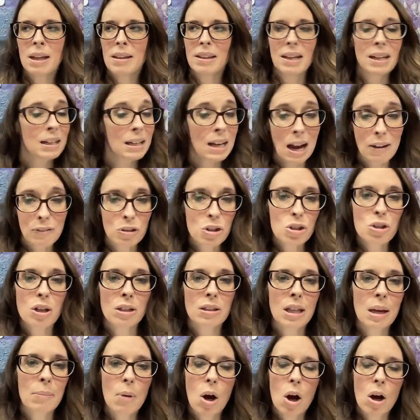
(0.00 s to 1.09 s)
They didn't have to shut
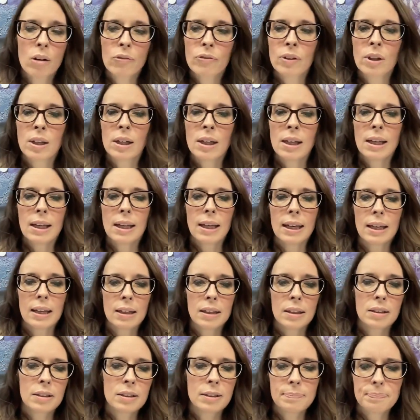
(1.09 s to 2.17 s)
them off.
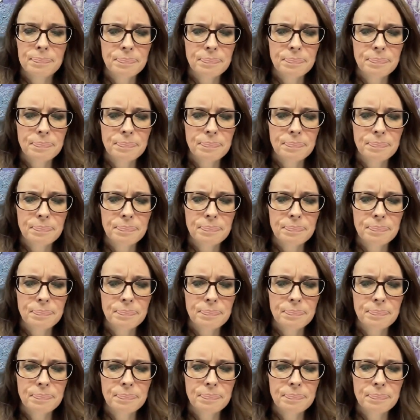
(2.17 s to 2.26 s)
And,